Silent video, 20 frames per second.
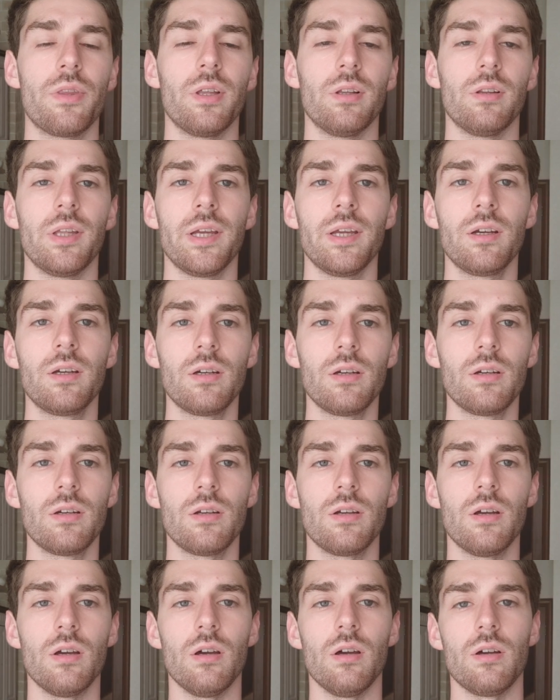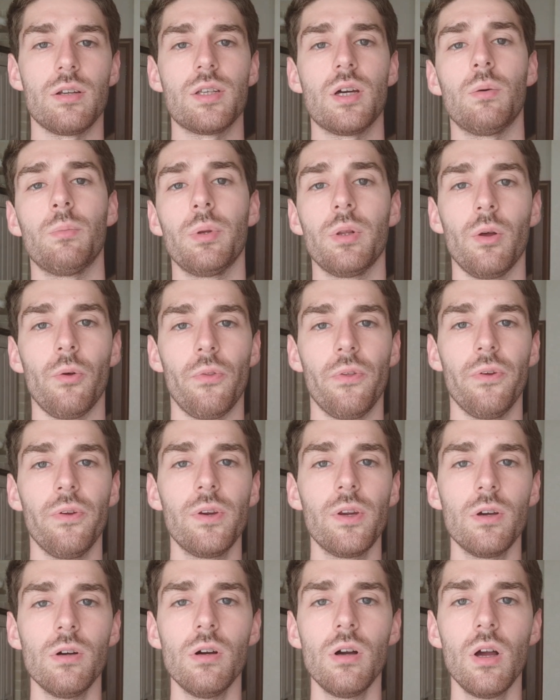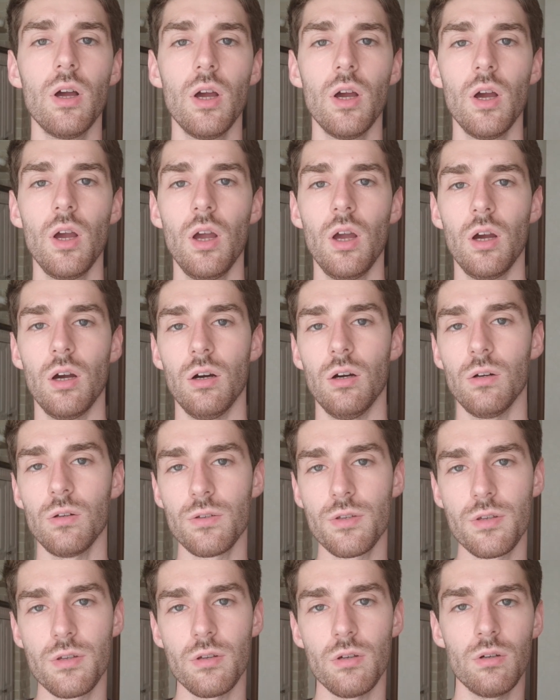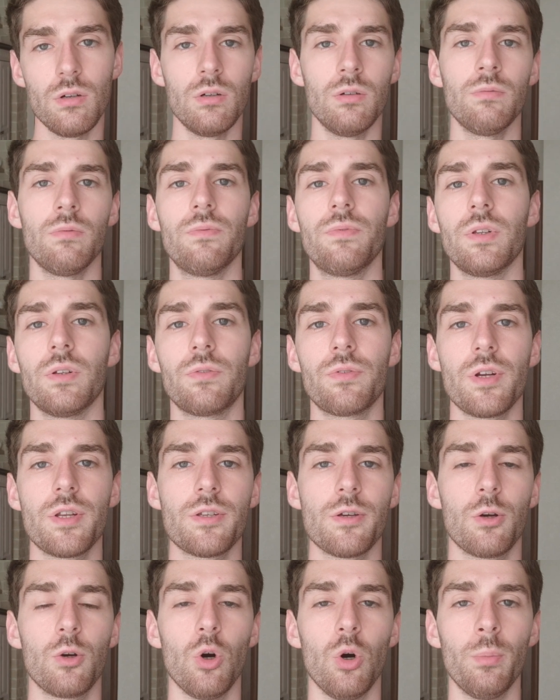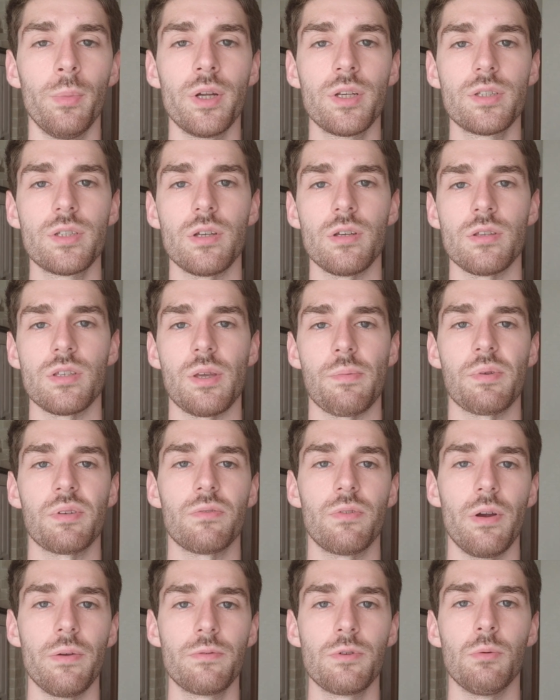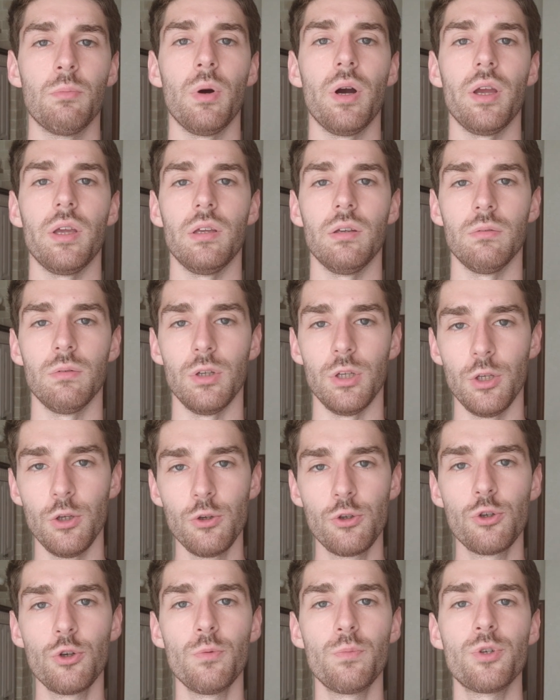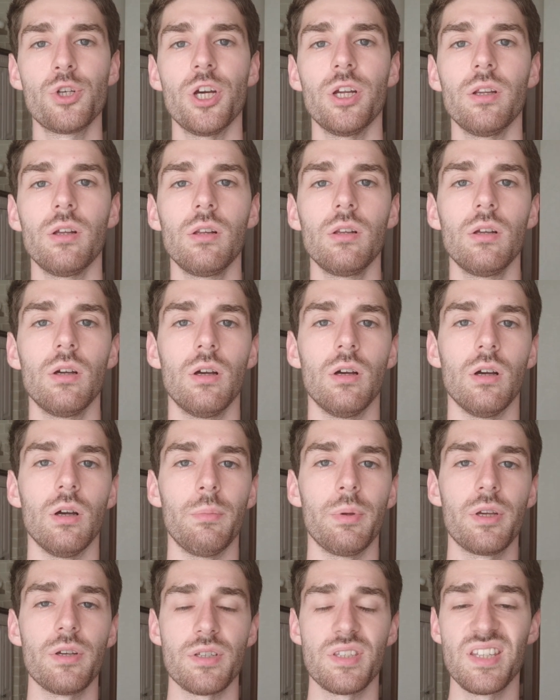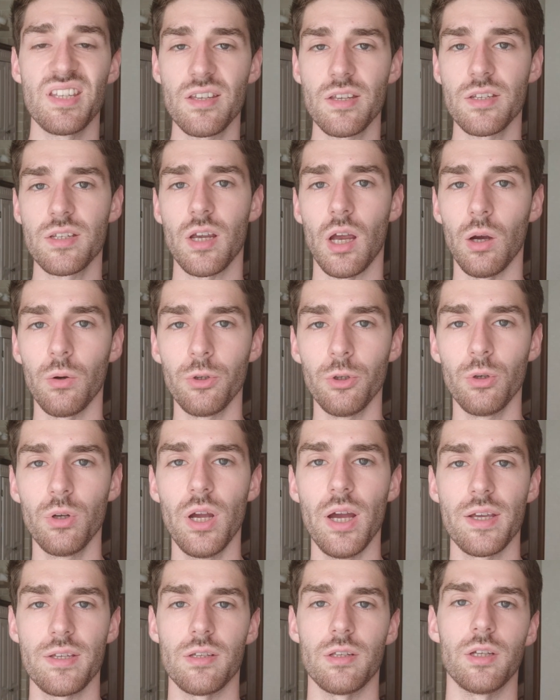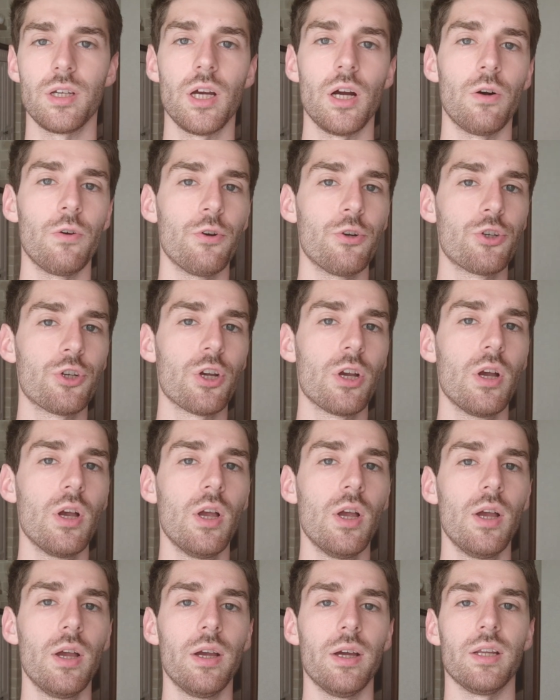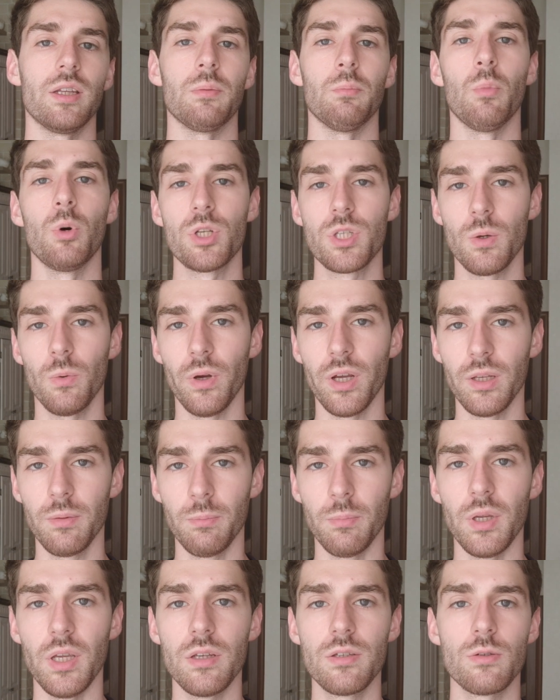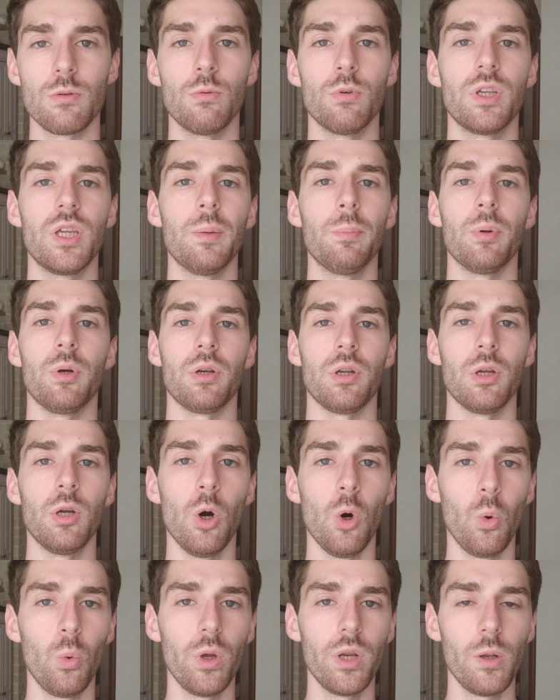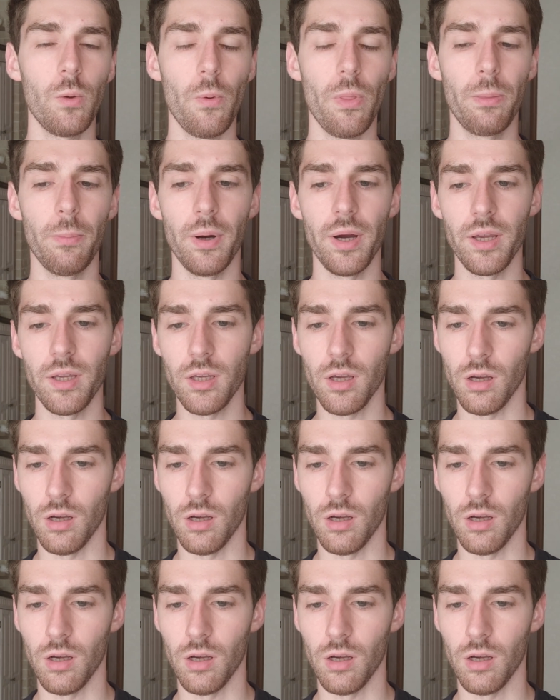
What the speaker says: the link down below the video. Also, feel free to comment and subscribe to my YouTube channel because this is how you guys encourage and motivate me to keep on going with my